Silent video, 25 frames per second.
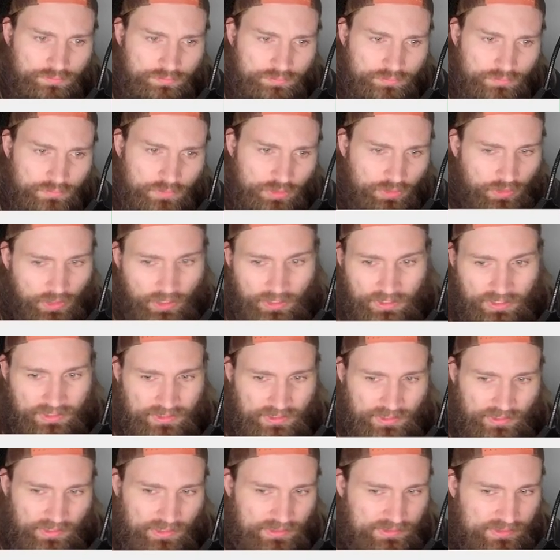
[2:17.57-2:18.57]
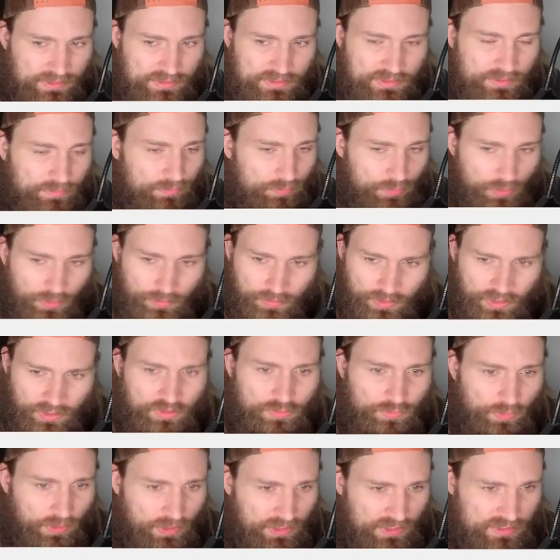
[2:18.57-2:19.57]
I guess that's it. But
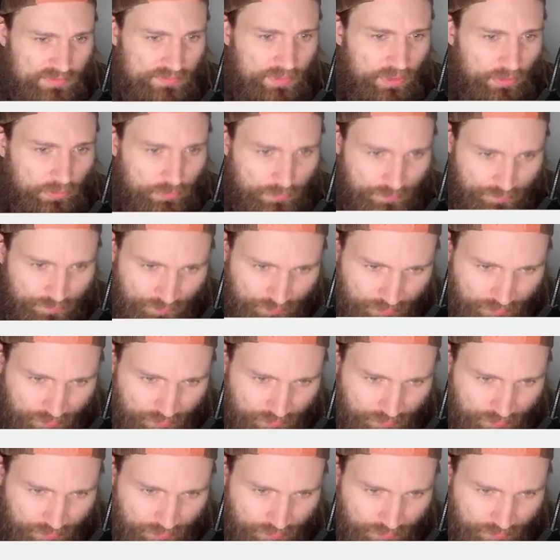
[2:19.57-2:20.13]
either way, it doesn't matter.